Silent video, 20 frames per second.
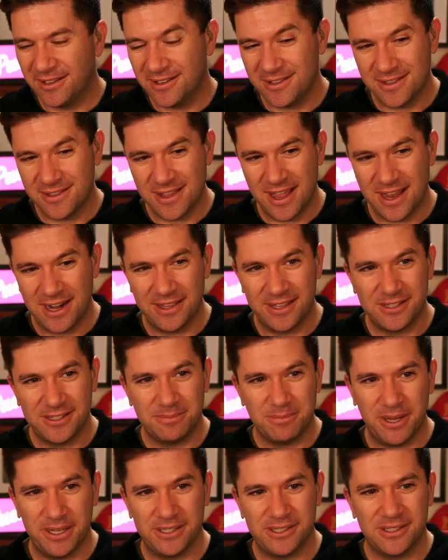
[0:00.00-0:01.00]
Not at this
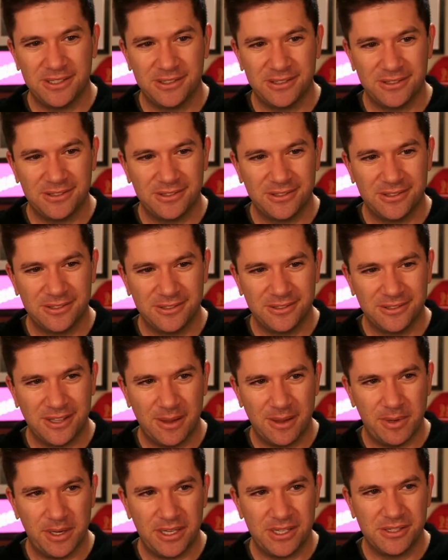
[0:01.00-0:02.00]
pace.
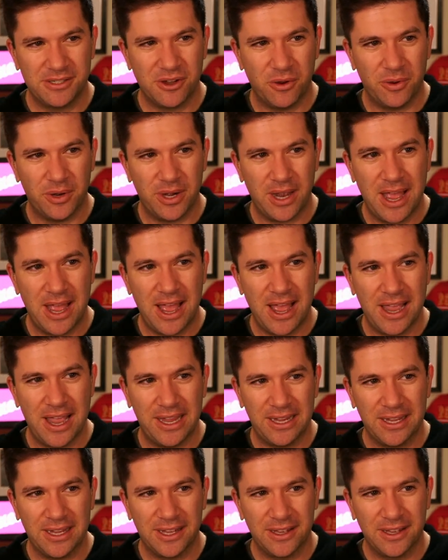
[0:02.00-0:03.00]
I mean, he's going high.